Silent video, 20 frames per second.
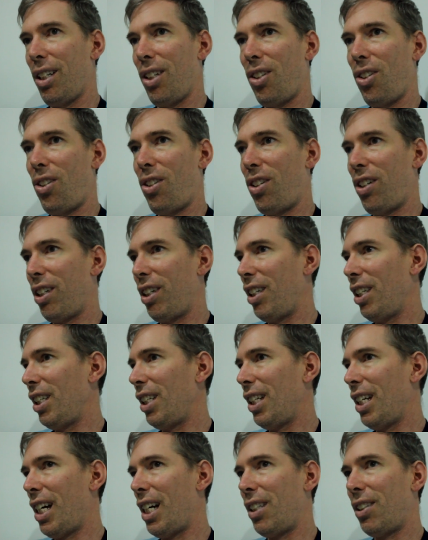she
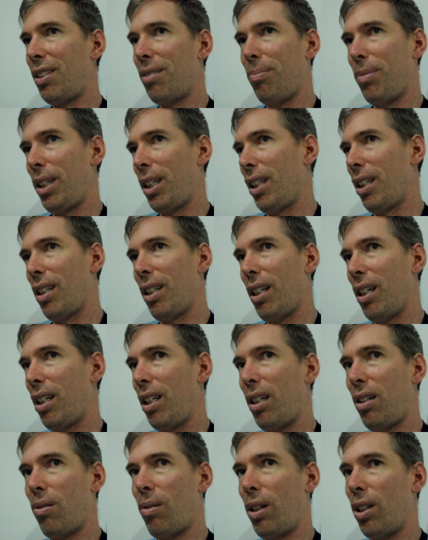didn't ask me
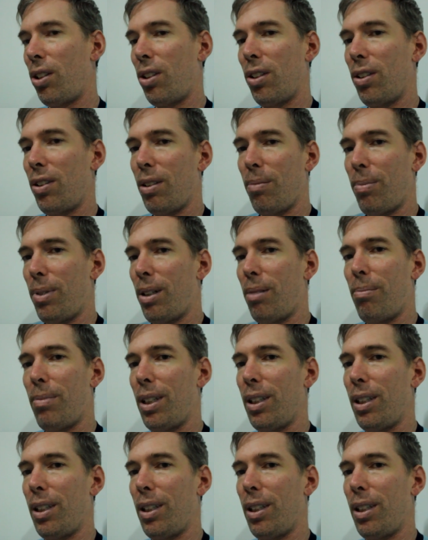any questions about